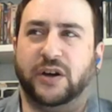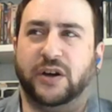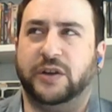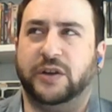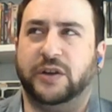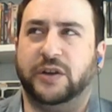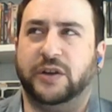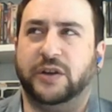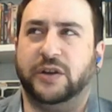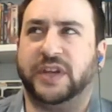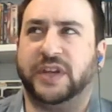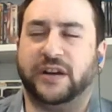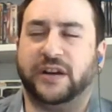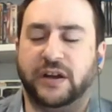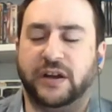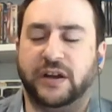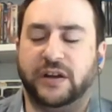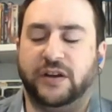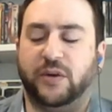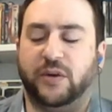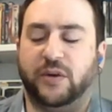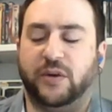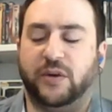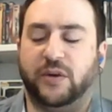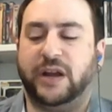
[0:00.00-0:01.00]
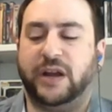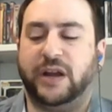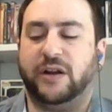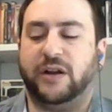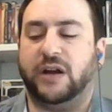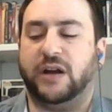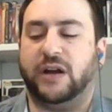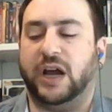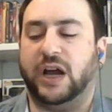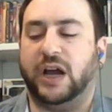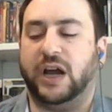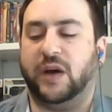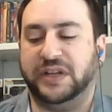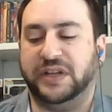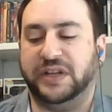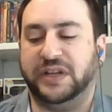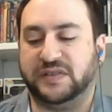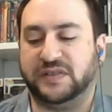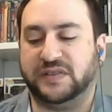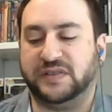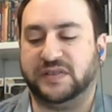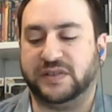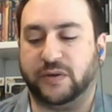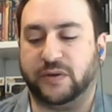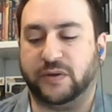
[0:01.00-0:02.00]
you would think no matter how we
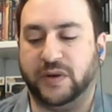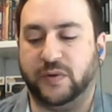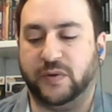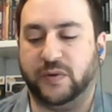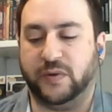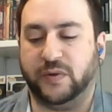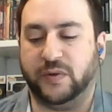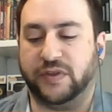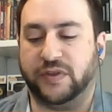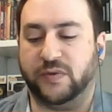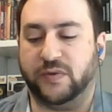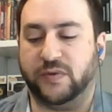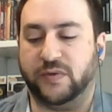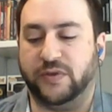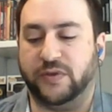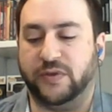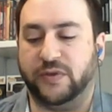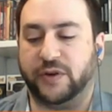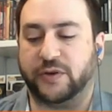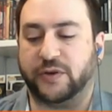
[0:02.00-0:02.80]
disagree with their